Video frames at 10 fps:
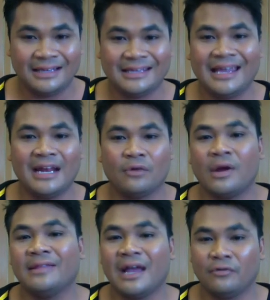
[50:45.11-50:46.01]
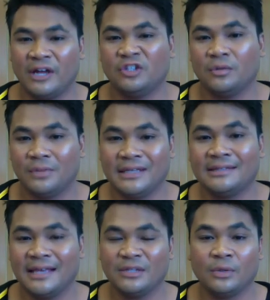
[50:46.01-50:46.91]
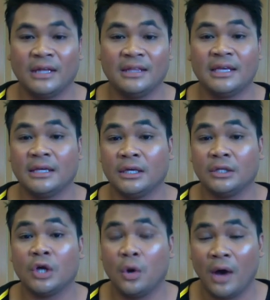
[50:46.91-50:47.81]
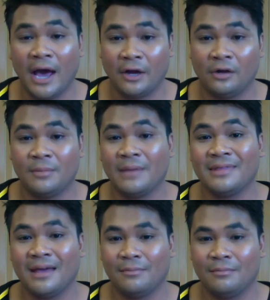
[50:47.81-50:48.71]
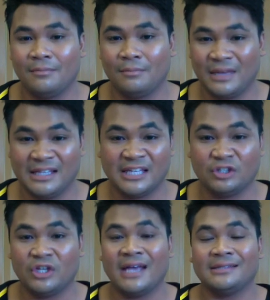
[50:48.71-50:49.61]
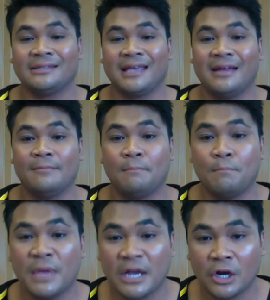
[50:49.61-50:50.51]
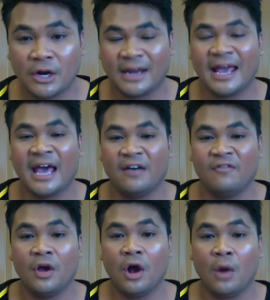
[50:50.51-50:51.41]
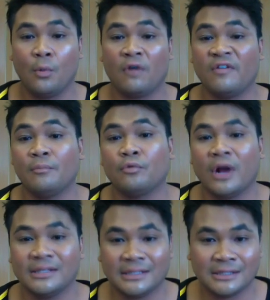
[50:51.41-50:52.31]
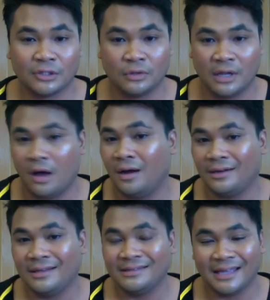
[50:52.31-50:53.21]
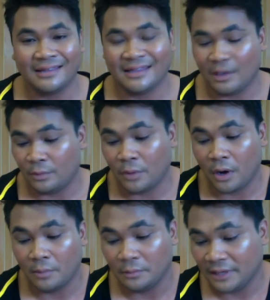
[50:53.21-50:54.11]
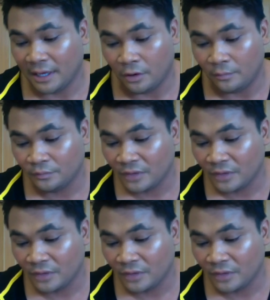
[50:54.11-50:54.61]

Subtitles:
get around that range in PCS when I think it could go higher. Maybe that means that she has to skate bigger and have more of a presence to the audience. I think that would probably help.